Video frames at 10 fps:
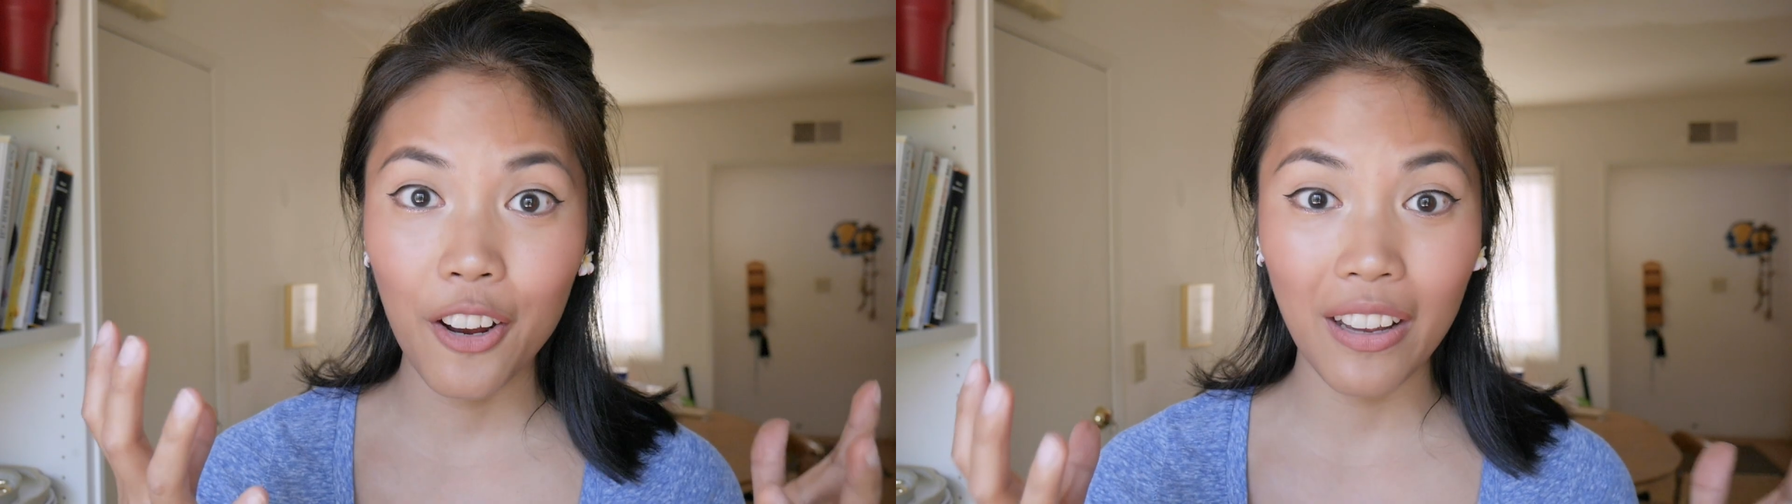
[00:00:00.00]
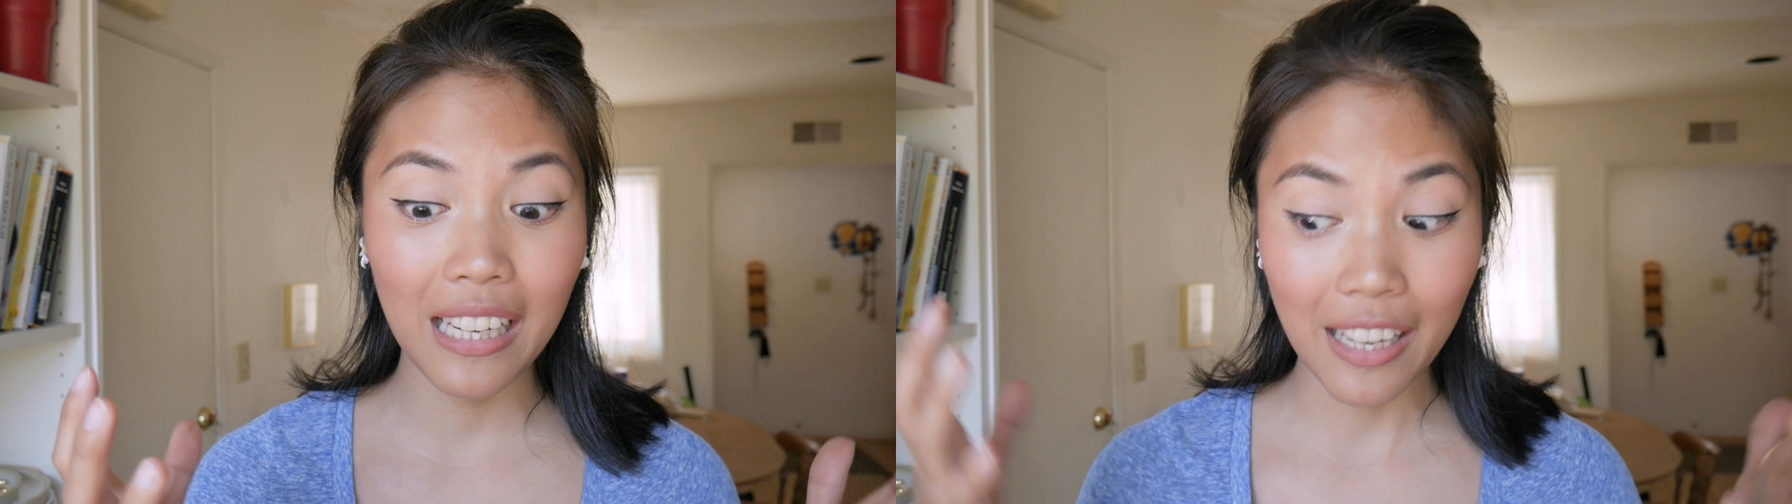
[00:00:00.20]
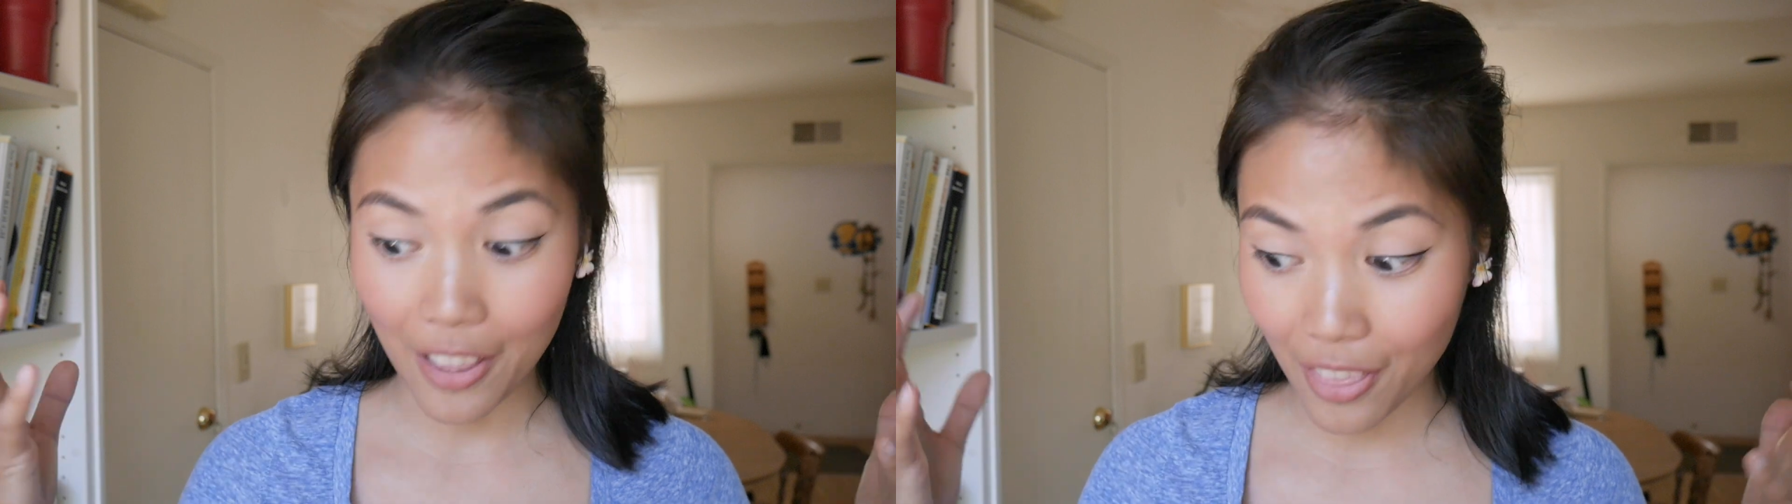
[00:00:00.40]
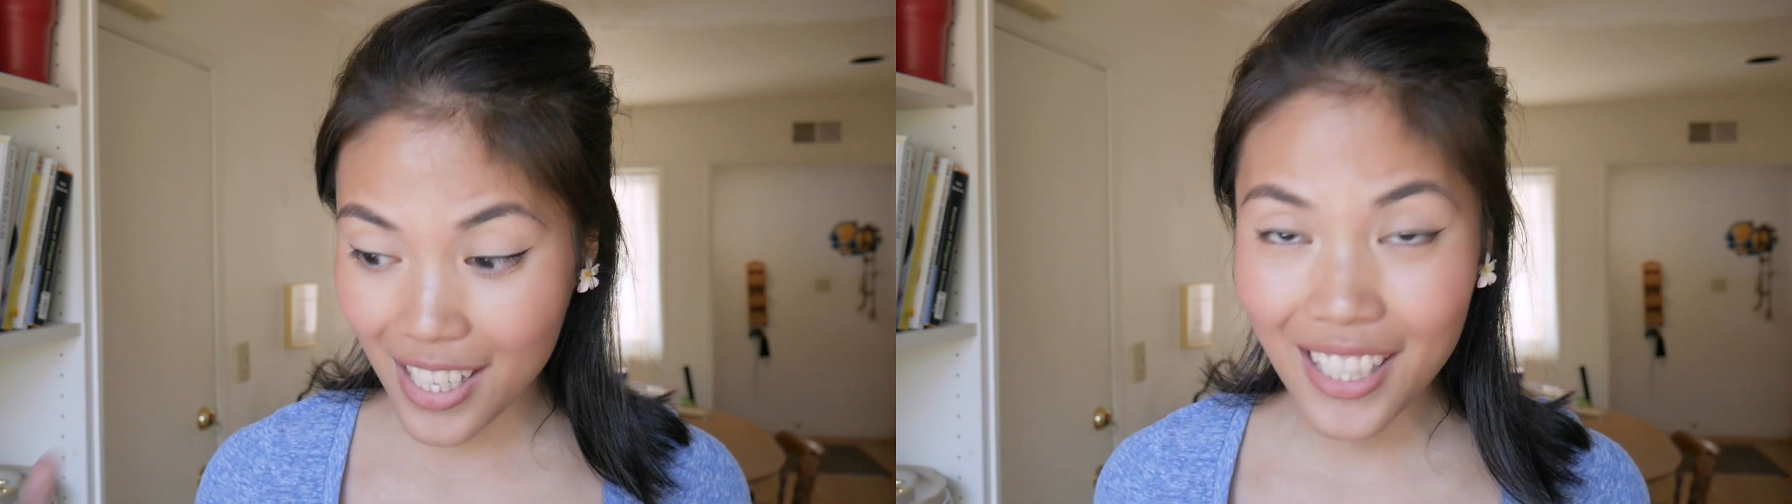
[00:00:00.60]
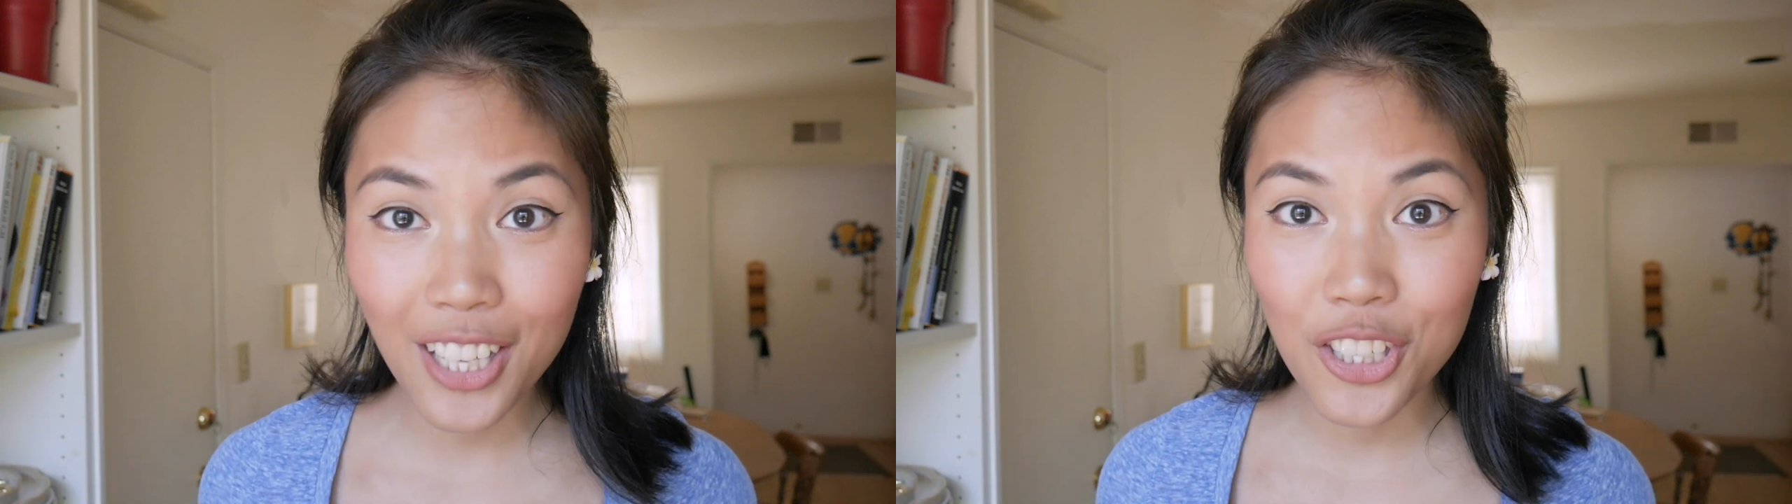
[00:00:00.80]
created in
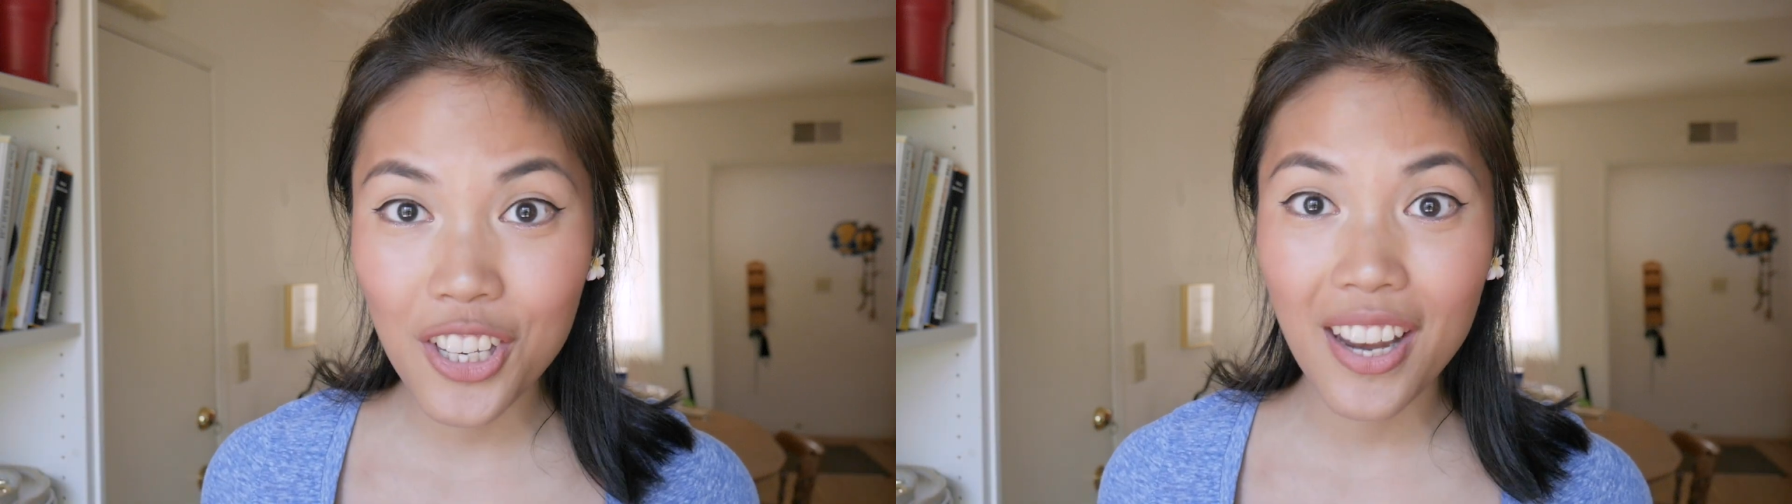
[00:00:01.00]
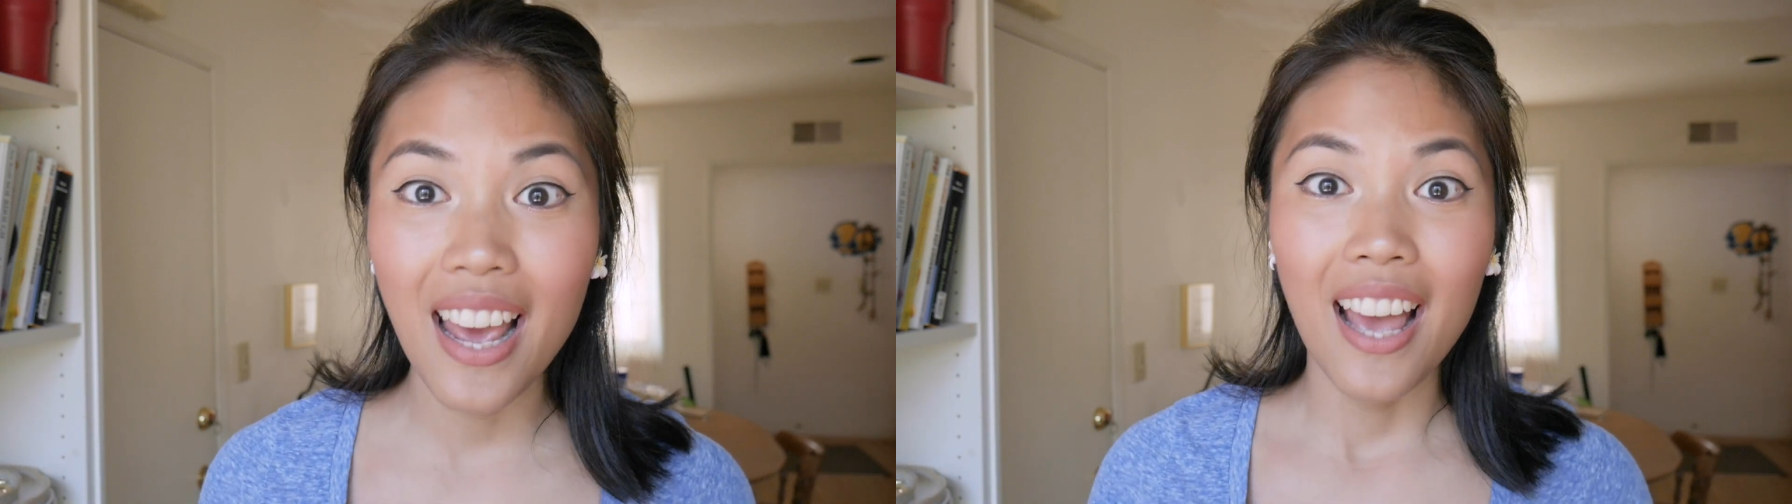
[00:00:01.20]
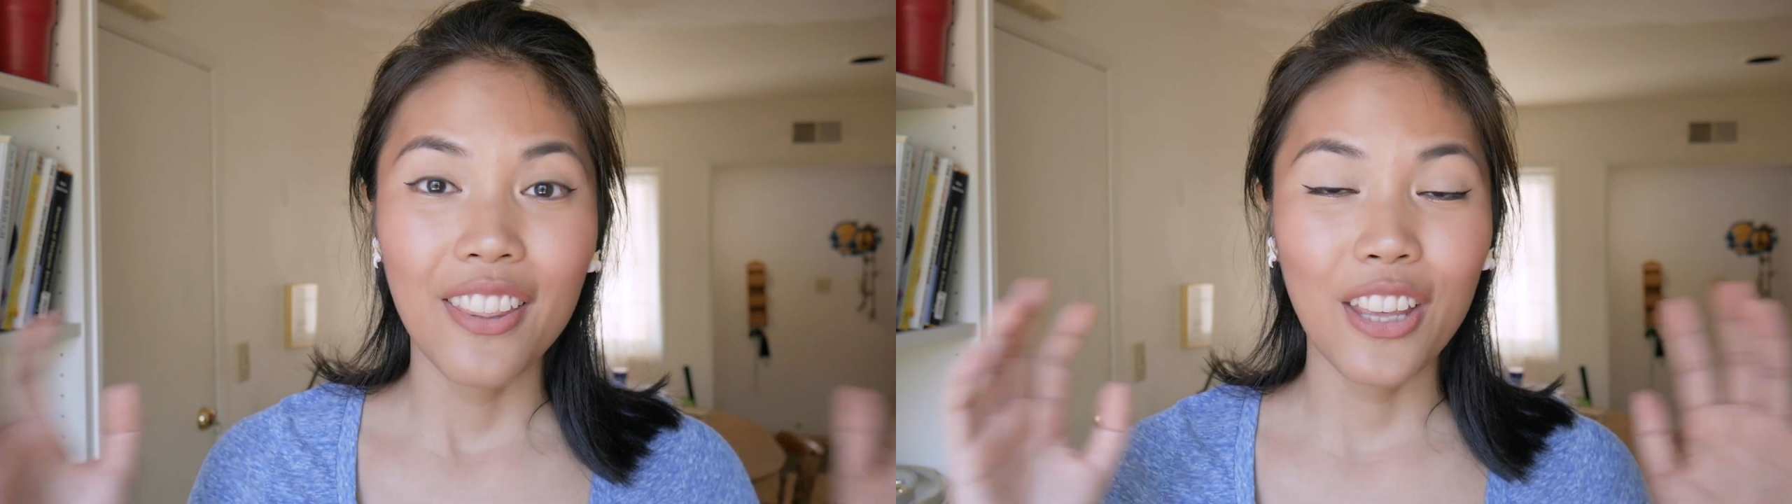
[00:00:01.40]
this kitchen